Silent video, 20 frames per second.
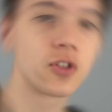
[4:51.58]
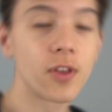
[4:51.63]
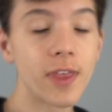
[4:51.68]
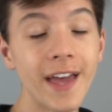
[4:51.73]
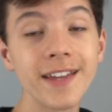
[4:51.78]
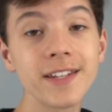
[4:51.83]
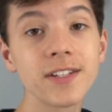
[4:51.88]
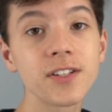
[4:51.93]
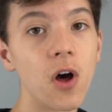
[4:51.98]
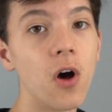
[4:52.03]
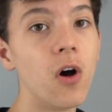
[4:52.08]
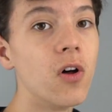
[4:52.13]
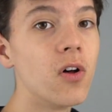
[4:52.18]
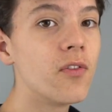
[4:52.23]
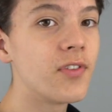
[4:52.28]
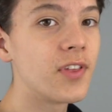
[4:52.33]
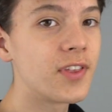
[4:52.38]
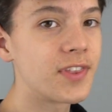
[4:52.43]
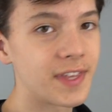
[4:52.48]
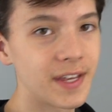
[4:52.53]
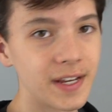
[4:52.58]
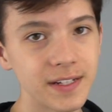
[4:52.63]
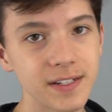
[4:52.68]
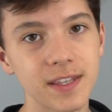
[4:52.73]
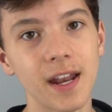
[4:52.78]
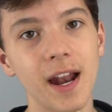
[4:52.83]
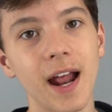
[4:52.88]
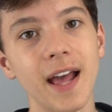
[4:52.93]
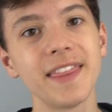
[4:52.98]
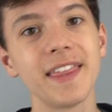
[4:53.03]
that is all of the things
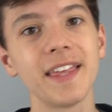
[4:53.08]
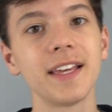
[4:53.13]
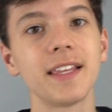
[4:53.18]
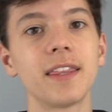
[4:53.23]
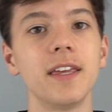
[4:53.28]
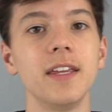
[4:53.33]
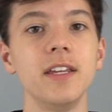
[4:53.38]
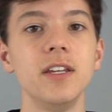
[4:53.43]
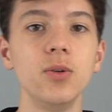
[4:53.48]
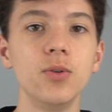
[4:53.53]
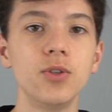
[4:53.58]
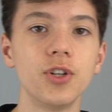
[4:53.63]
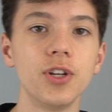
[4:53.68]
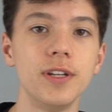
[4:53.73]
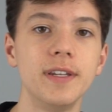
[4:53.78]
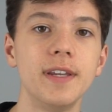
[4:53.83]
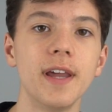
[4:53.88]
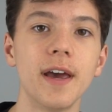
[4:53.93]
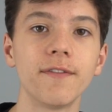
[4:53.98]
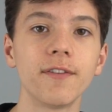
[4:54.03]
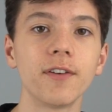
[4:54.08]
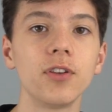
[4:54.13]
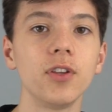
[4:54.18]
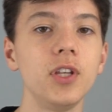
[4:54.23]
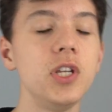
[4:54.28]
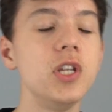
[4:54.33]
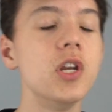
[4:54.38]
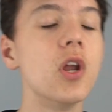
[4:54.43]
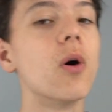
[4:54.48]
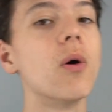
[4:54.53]
that I think that you should
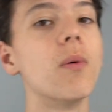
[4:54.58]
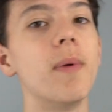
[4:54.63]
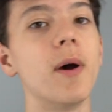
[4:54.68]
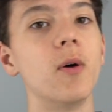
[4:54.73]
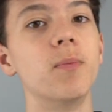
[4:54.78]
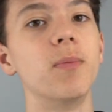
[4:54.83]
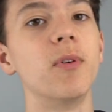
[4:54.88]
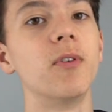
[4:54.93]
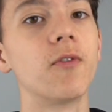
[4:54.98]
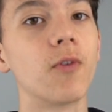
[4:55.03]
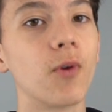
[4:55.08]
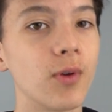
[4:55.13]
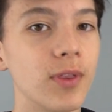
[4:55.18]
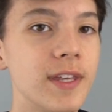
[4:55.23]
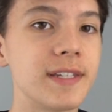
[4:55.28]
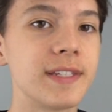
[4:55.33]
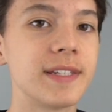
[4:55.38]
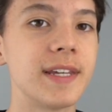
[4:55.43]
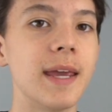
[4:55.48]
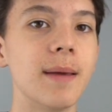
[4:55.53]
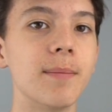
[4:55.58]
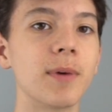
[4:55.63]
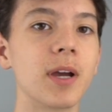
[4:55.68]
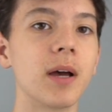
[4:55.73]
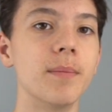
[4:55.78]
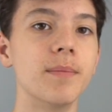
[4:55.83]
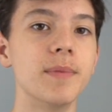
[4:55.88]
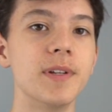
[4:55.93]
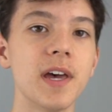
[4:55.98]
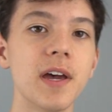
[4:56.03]
definitely know about before this game
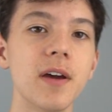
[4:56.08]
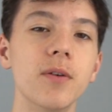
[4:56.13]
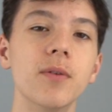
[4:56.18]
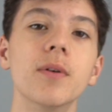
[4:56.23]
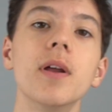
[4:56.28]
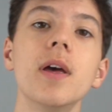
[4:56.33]
comes out.